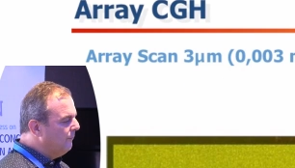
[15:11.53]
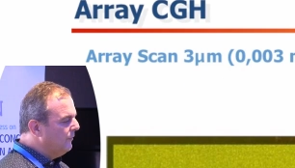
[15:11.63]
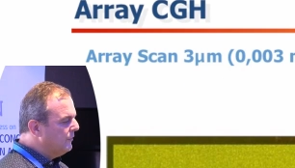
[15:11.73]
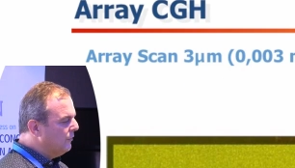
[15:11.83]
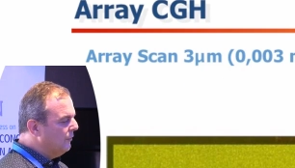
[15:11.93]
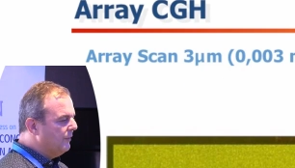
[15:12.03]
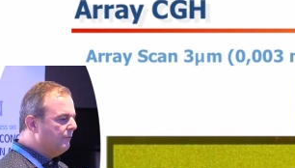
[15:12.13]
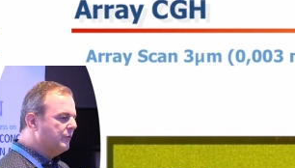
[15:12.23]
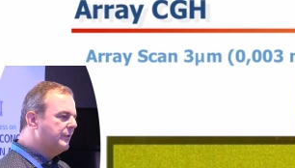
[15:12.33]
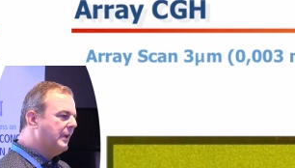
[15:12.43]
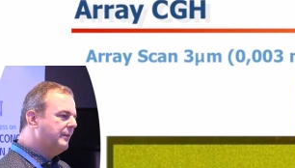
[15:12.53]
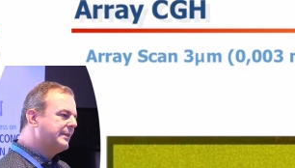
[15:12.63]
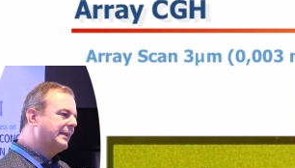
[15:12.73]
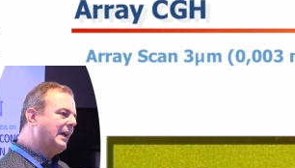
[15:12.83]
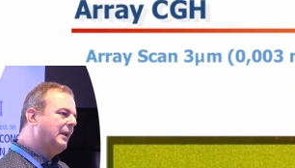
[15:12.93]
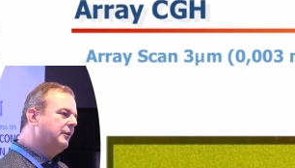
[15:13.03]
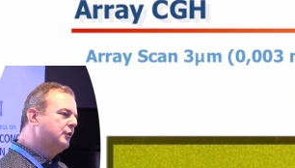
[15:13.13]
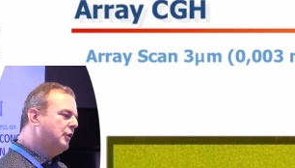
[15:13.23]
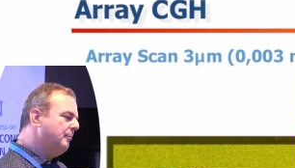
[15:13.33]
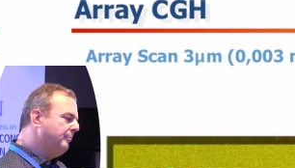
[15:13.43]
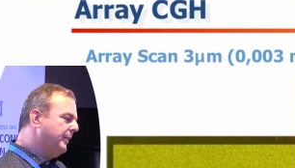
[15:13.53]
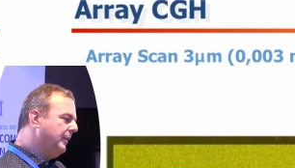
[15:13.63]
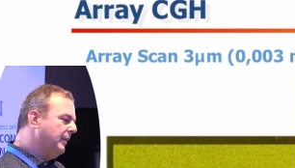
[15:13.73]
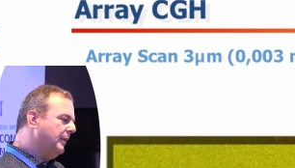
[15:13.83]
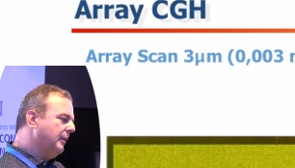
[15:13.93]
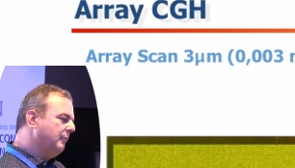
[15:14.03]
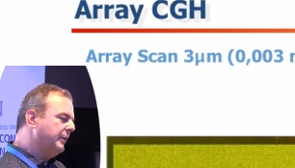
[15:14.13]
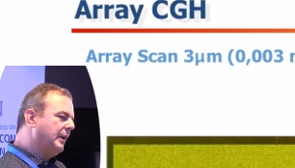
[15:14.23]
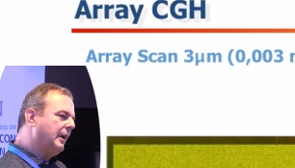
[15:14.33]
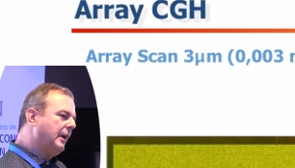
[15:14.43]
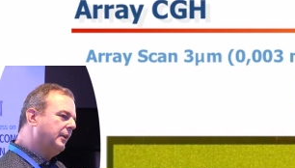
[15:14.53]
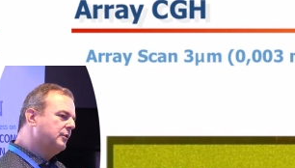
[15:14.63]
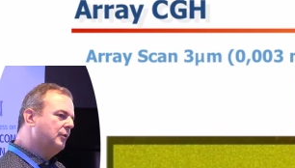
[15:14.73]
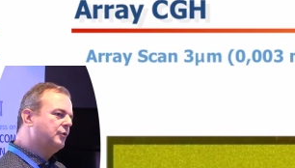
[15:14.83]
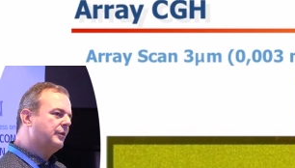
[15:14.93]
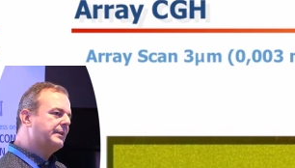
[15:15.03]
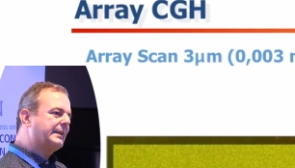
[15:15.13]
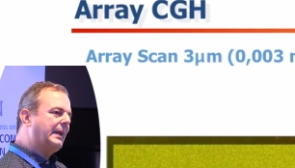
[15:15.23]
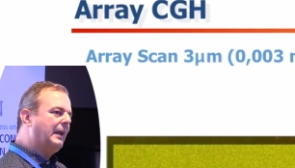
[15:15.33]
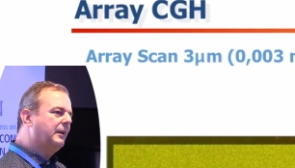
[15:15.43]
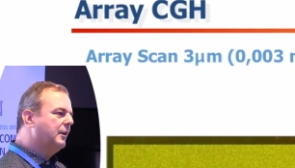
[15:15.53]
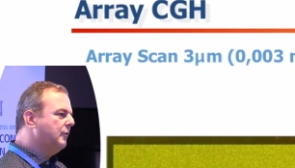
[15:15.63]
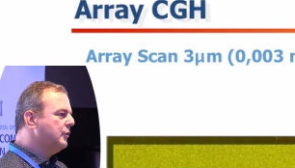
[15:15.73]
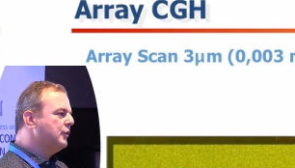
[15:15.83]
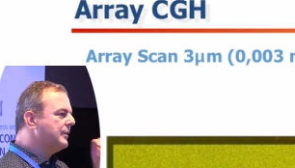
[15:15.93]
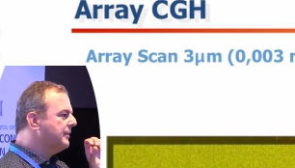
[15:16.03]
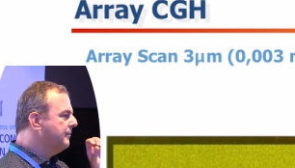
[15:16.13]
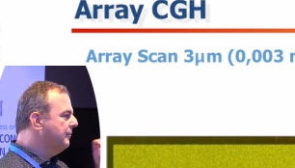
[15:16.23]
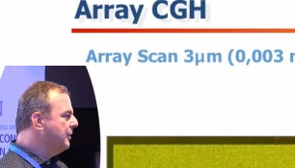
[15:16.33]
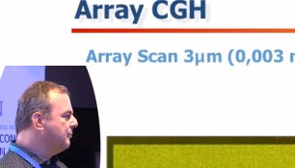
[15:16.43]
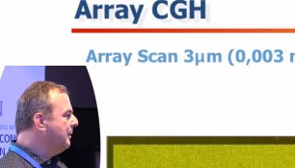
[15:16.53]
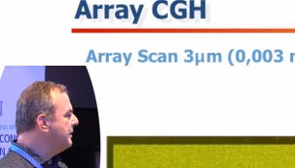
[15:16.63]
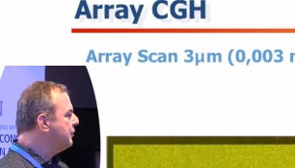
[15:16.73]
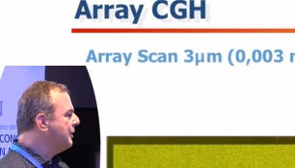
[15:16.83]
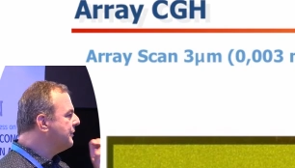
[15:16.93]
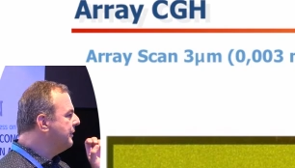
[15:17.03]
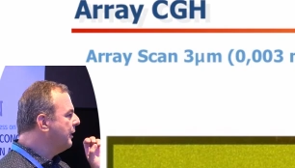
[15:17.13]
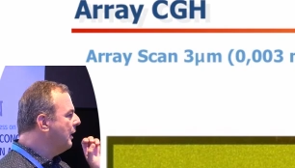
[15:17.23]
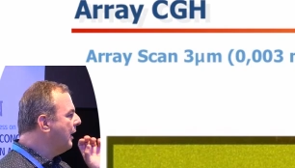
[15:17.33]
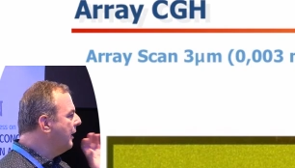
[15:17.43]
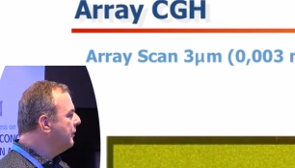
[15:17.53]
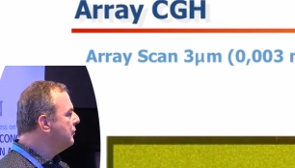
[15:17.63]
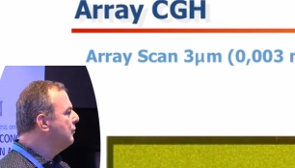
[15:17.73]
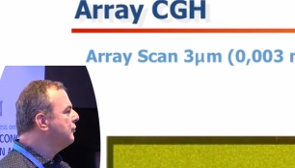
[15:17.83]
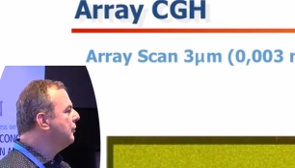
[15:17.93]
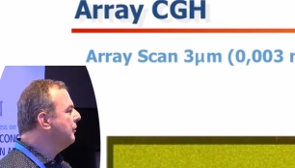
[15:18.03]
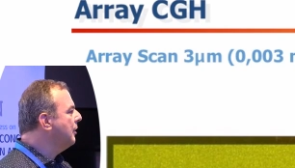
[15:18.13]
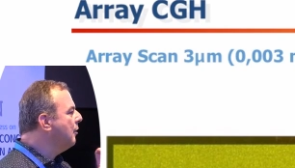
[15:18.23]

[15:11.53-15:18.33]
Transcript: So if you then scan the chip with a high resolution scanner, this means just take a high resolution